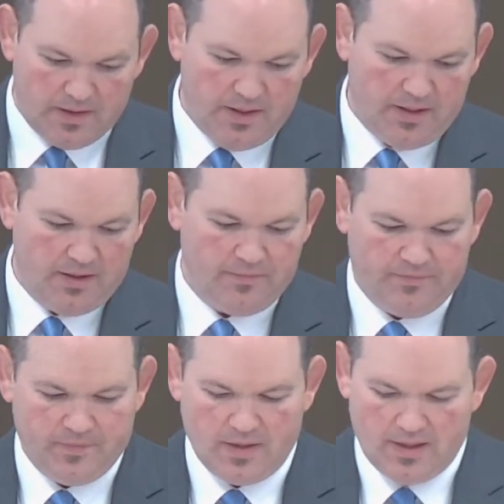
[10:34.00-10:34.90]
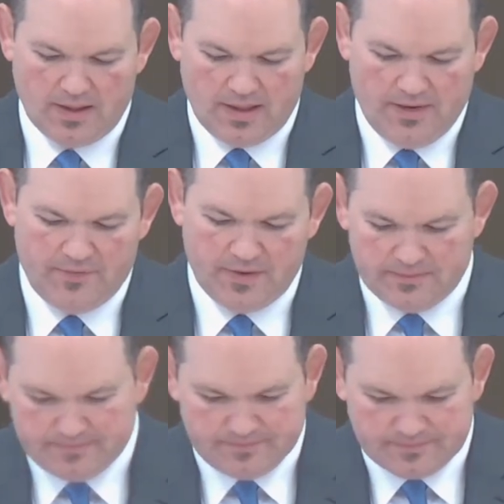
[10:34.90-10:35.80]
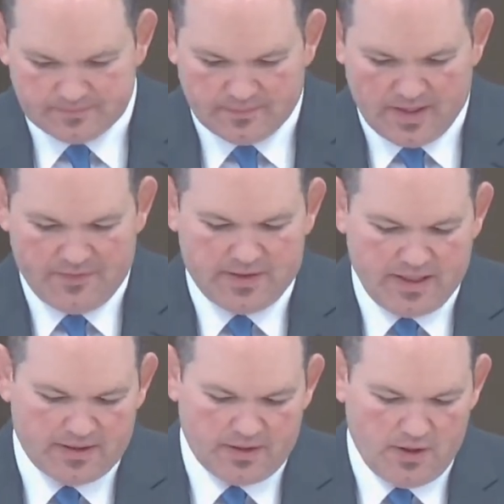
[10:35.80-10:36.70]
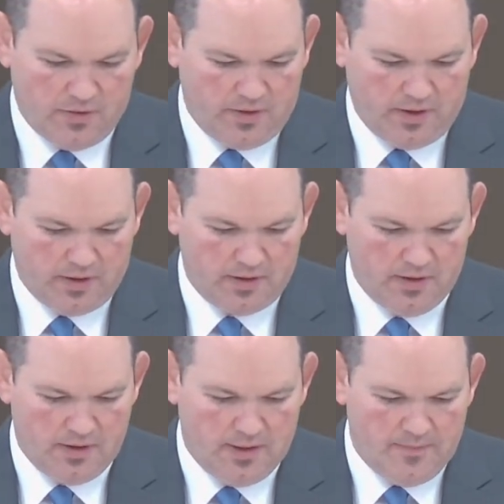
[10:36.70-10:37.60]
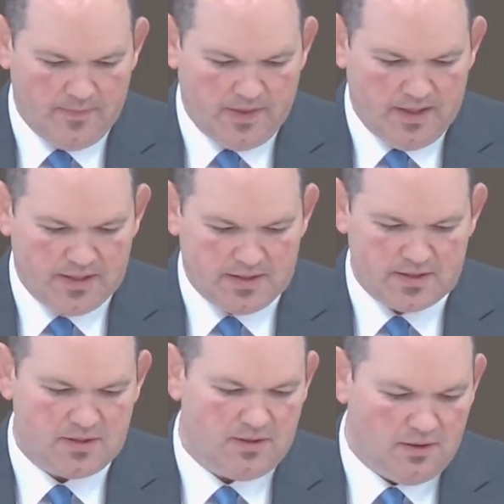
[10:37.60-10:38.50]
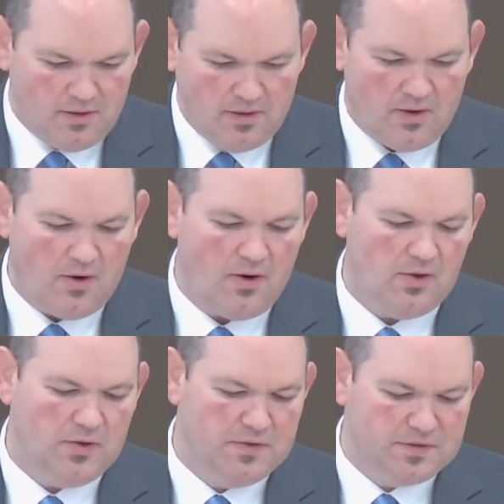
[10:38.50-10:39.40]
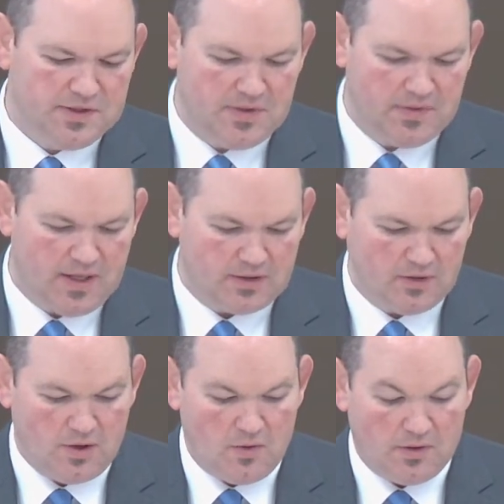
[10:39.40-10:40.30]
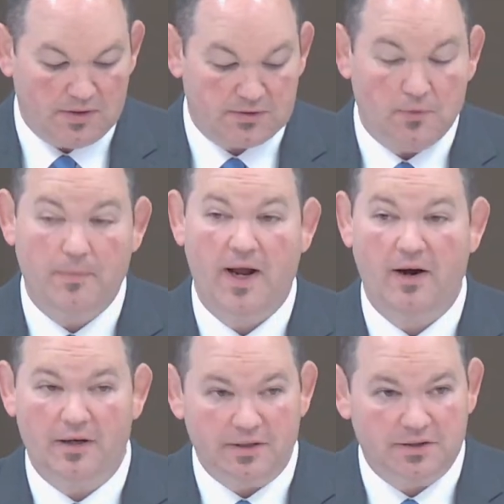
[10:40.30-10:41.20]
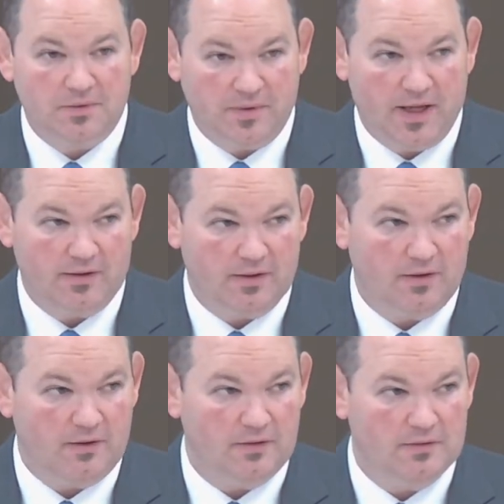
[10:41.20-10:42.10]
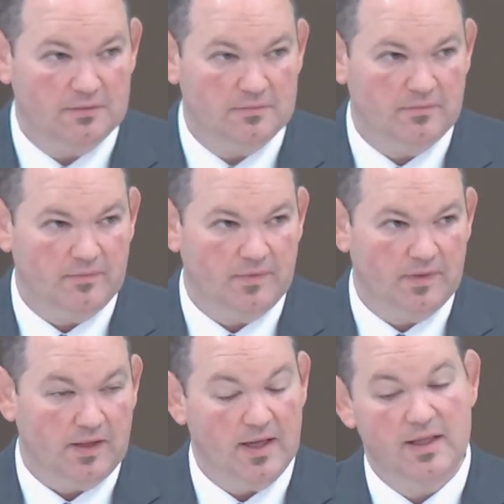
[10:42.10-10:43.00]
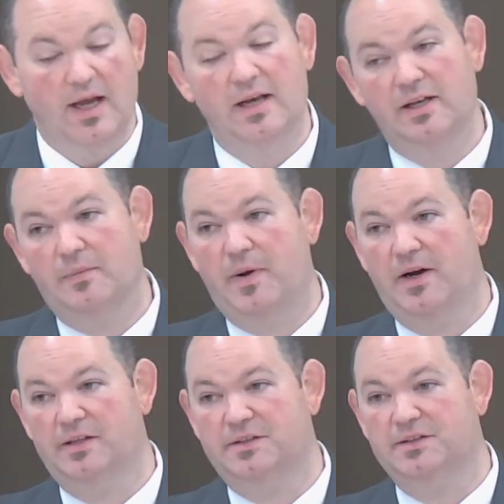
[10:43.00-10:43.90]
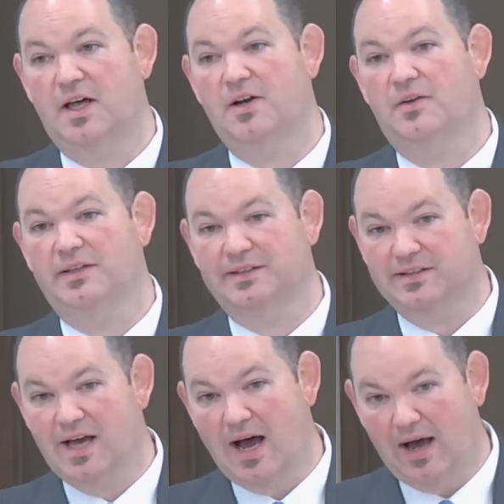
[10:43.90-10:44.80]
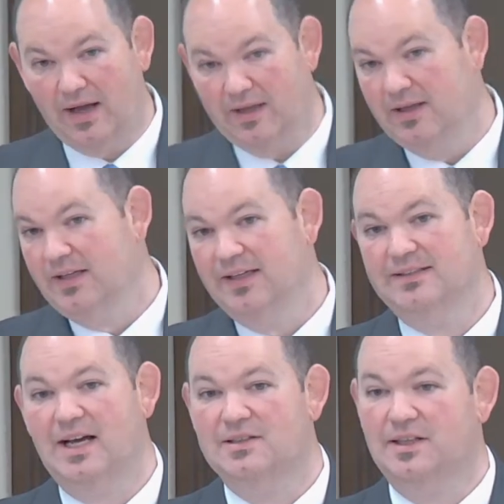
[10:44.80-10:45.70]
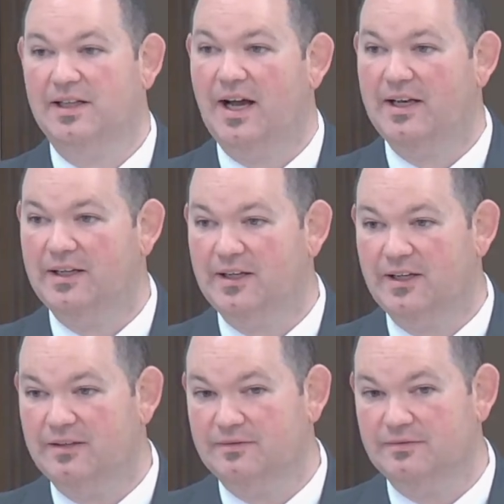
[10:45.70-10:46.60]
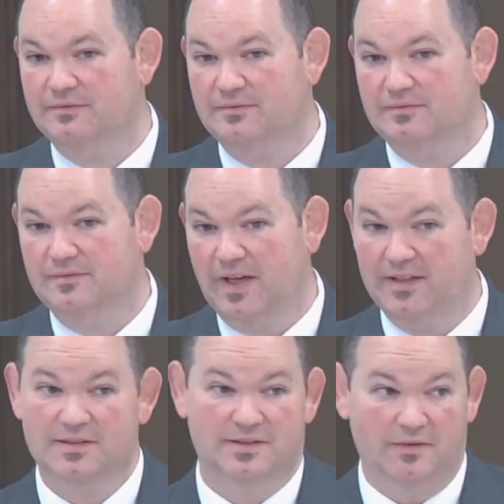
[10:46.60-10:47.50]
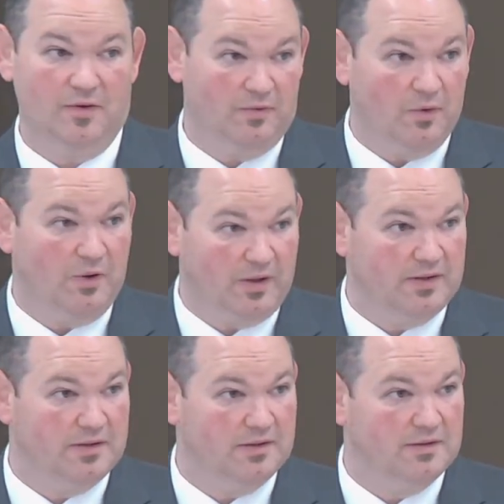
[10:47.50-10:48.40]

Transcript: Then, if you if you take the note here, he says, All who have sinned without the law will also perish without the law. And the idea of perish is not only to die, it's actually the idea of and to suffer for it.